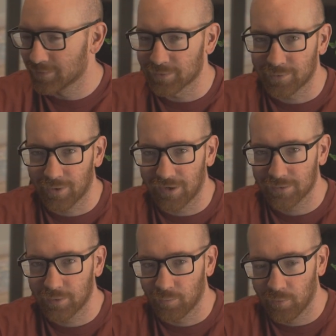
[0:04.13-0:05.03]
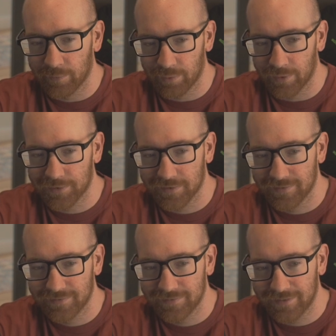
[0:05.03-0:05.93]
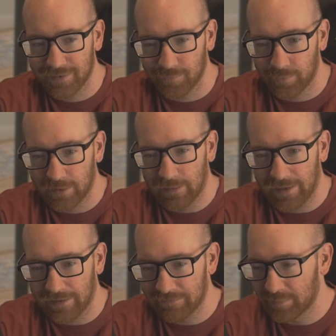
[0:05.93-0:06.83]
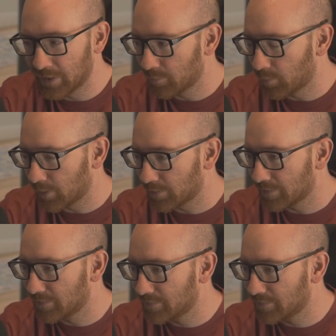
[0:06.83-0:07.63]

this across to one person, it will have been worth it.